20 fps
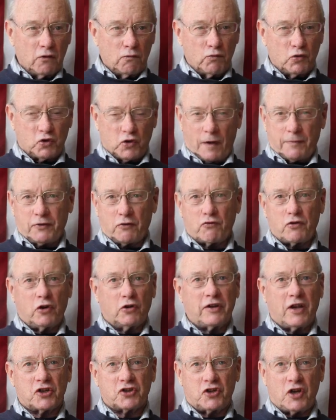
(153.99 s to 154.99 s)
we stopped in Rio
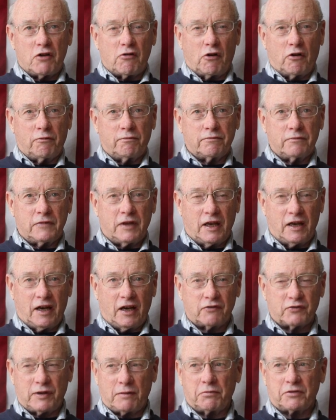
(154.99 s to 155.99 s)
de Janeiro, and
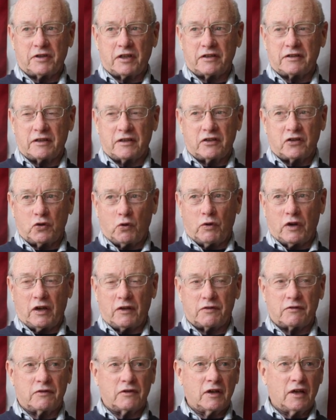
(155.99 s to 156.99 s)
I was able to
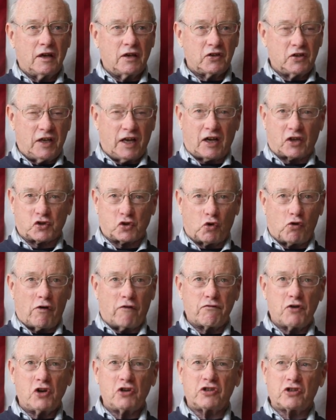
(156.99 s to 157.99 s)
take a tour
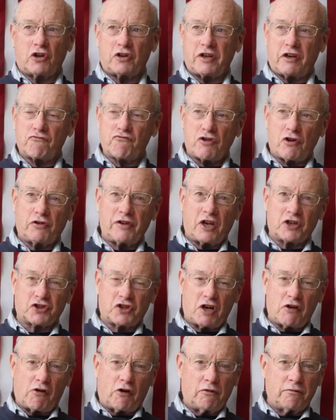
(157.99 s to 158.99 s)
of Rio de
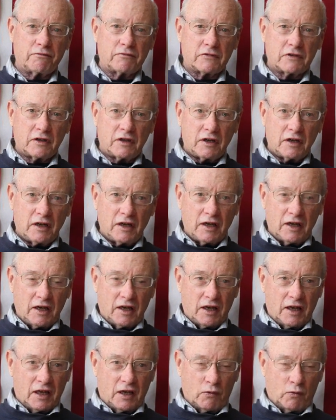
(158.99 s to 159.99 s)
Janeiro.
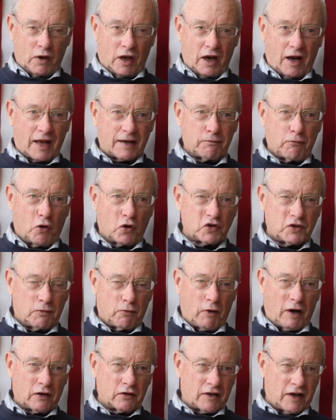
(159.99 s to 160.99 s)
Well, like most of
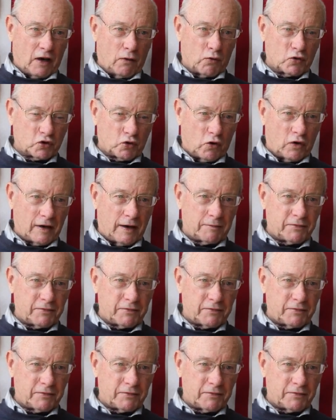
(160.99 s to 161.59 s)
what that was going